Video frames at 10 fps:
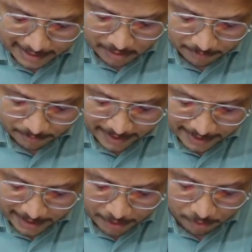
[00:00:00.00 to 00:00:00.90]
is of
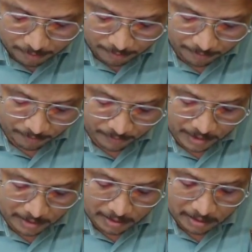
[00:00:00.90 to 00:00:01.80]
twenty ohm.
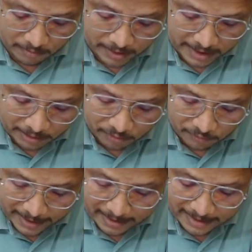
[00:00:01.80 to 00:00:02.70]
We need to
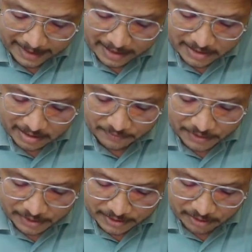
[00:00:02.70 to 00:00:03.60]
find radiation
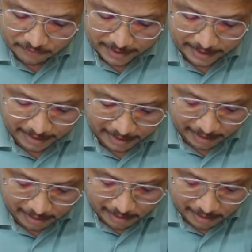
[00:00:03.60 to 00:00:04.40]
efficiency of antenna.